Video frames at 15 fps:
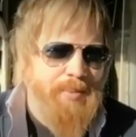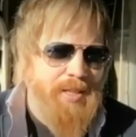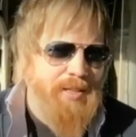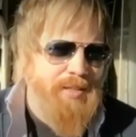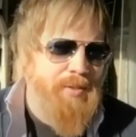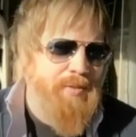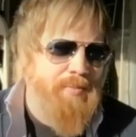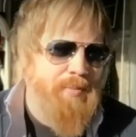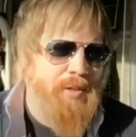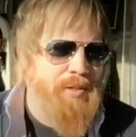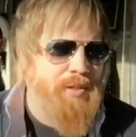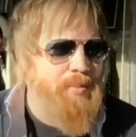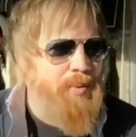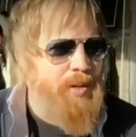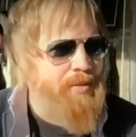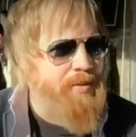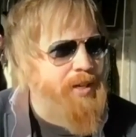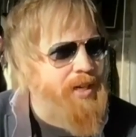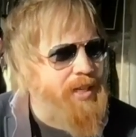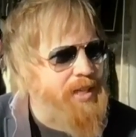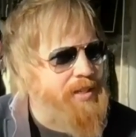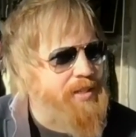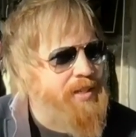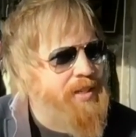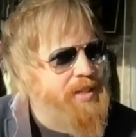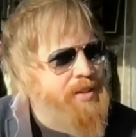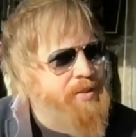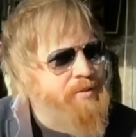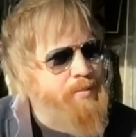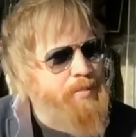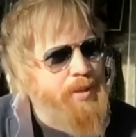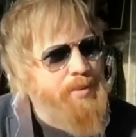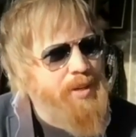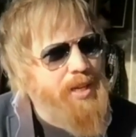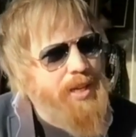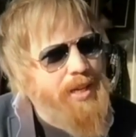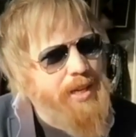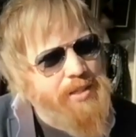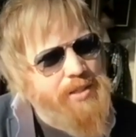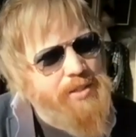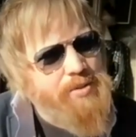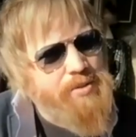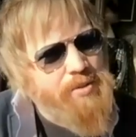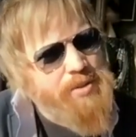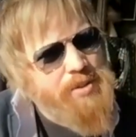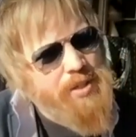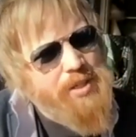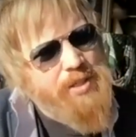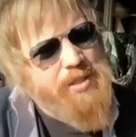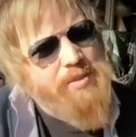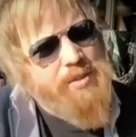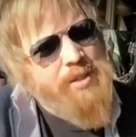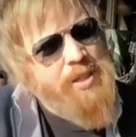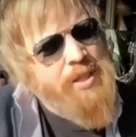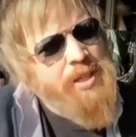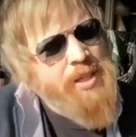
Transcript: but the sort of modern one really is from people like Galen Strawson and so on,